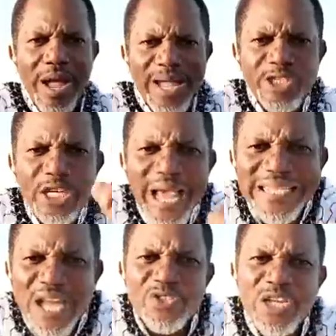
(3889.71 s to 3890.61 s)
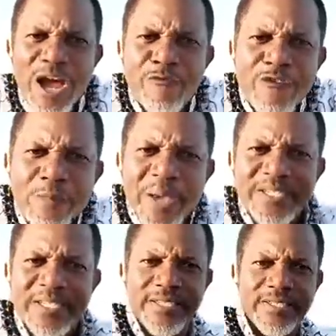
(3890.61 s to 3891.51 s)
And she herself, she's not a fair
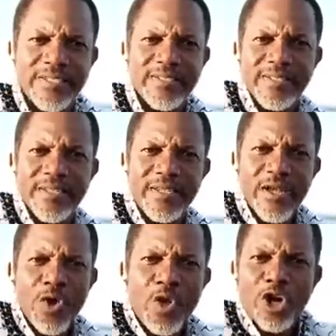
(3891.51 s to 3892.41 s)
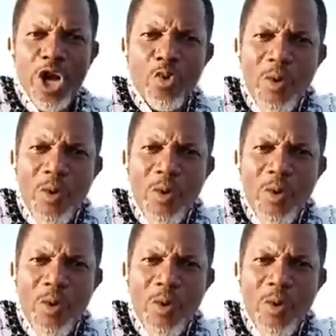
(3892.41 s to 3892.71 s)
person. Okay,